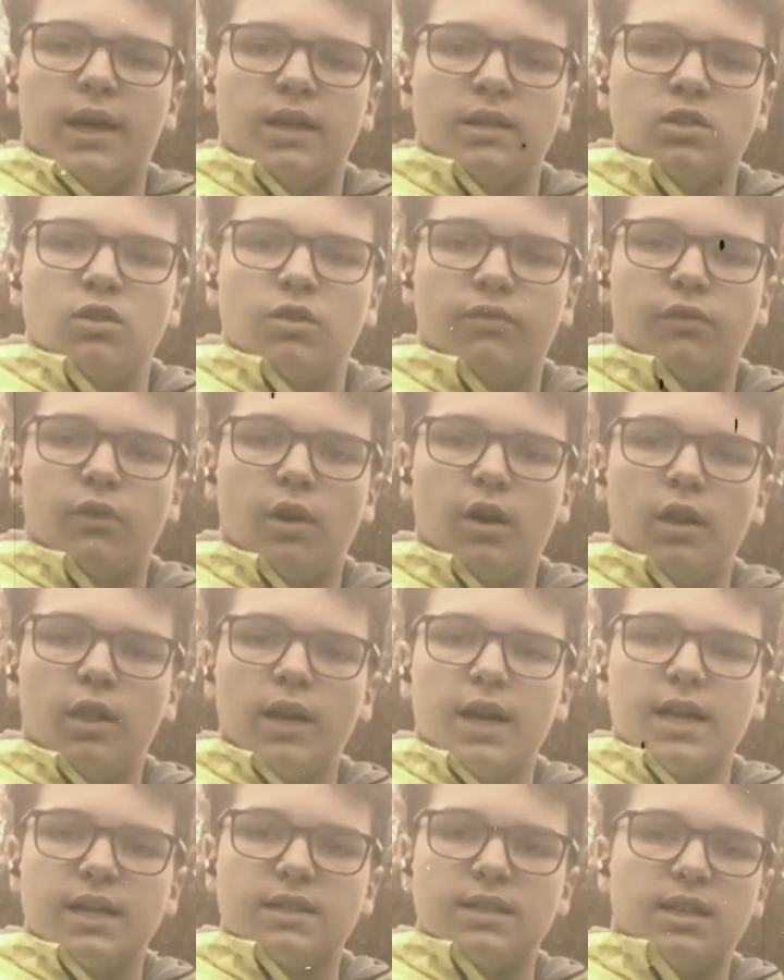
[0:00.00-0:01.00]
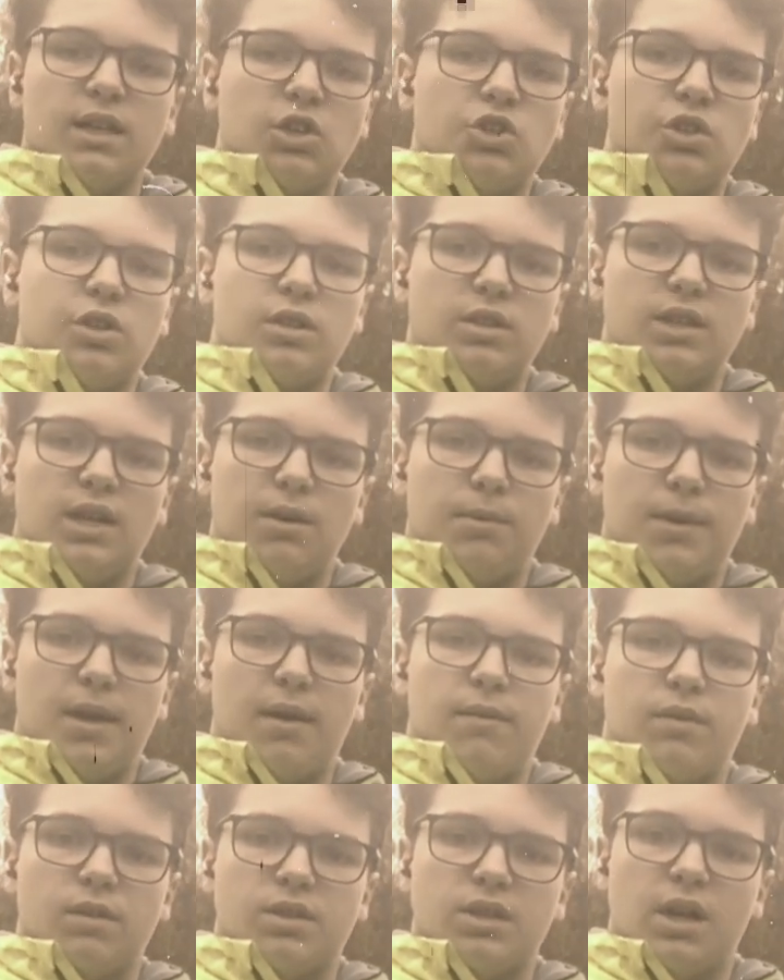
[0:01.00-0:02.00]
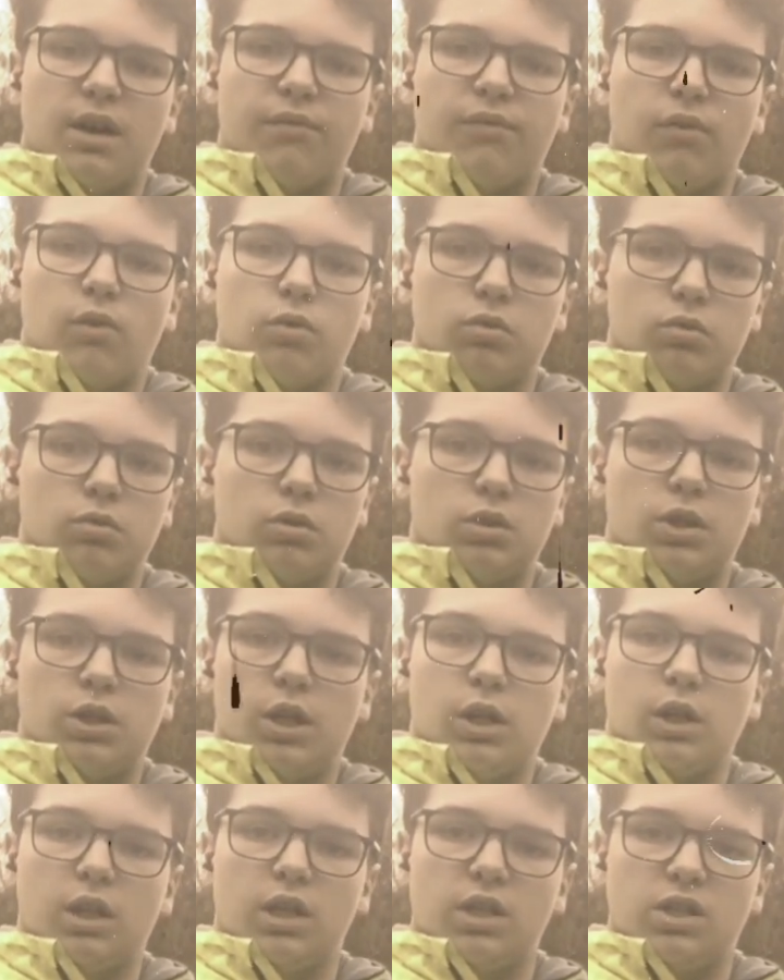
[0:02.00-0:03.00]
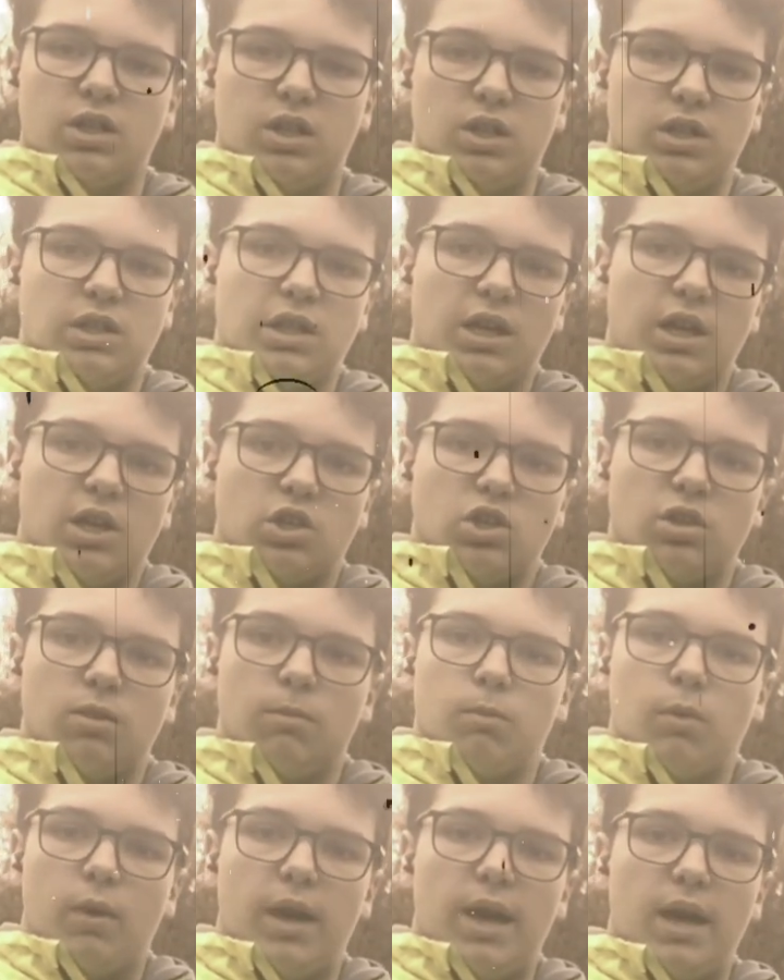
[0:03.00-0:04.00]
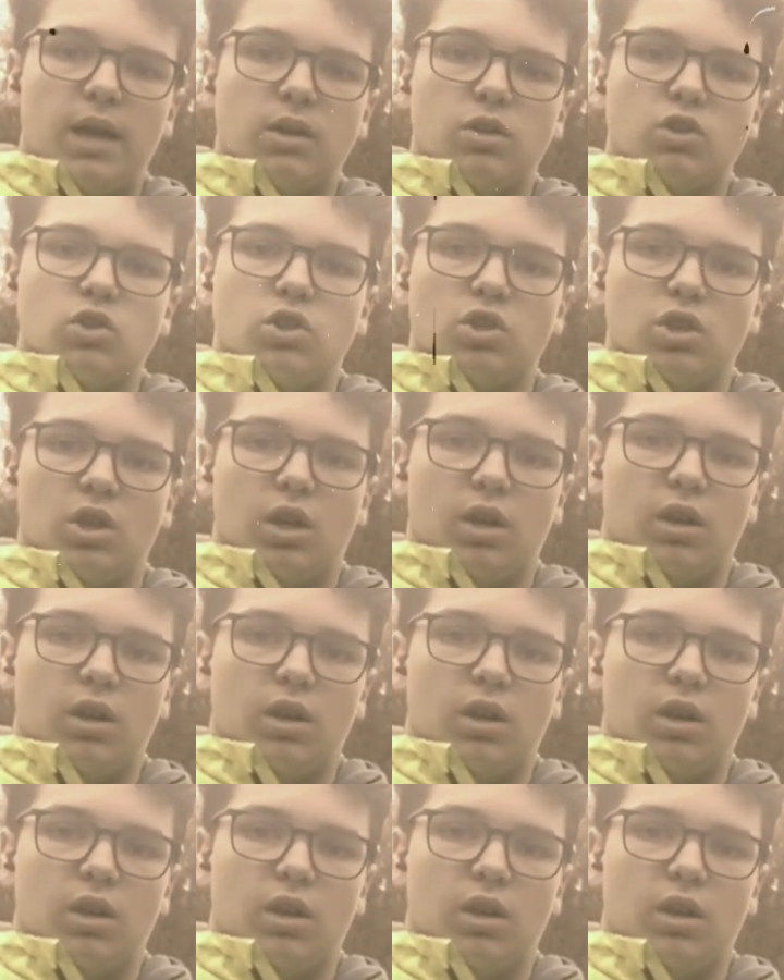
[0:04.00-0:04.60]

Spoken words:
and so for our last station of the day, we have the site for old Kirkliston Station, which